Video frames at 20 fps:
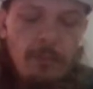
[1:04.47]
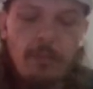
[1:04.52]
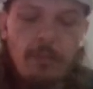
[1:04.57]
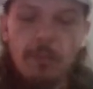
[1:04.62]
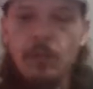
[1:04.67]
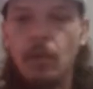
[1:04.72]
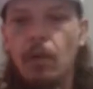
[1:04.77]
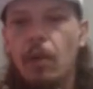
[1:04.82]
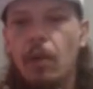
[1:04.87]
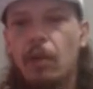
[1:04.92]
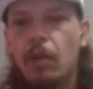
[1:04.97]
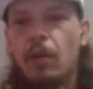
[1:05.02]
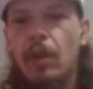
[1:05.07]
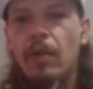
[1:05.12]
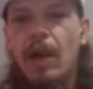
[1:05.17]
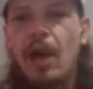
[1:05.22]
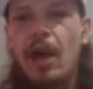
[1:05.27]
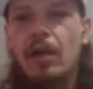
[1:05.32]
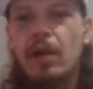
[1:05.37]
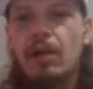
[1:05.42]
we don't really
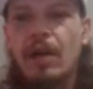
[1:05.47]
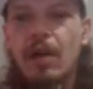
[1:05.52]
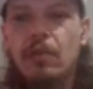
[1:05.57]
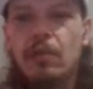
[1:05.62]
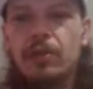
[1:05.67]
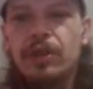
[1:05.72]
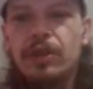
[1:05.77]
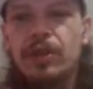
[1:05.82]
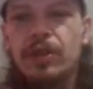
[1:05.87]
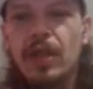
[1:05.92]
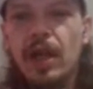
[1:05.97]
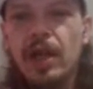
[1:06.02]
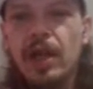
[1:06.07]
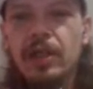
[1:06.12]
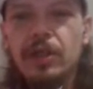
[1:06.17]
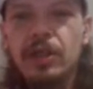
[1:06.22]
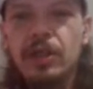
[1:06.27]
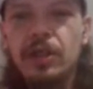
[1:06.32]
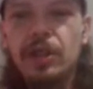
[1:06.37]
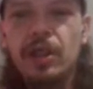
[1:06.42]
rock around with strange
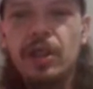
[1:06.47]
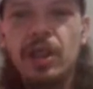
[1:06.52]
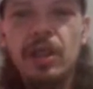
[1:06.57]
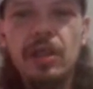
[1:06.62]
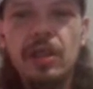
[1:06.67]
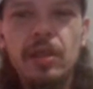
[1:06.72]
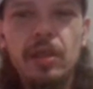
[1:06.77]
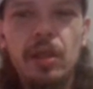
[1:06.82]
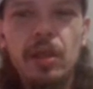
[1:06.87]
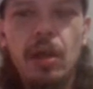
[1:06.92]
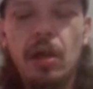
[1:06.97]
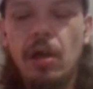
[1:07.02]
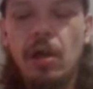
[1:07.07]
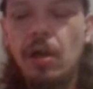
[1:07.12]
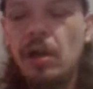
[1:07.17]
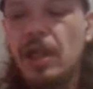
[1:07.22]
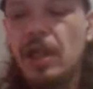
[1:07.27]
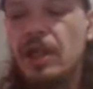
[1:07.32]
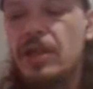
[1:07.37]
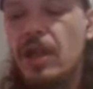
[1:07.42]
and shit, uh,
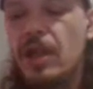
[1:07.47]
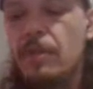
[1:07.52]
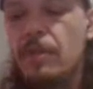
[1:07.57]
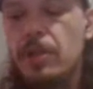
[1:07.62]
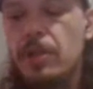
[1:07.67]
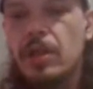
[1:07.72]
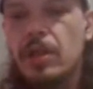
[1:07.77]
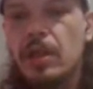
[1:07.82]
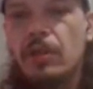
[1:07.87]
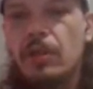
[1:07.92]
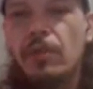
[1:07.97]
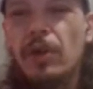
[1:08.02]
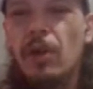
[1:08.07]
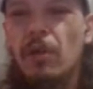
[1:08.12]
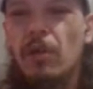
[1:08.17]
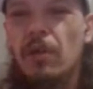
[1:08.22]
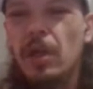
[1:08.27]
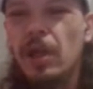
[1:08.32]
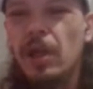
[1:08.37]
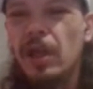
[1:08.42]
that type of shit. We don't
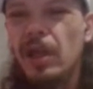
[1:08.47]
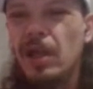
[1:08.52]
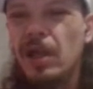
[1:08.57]
really,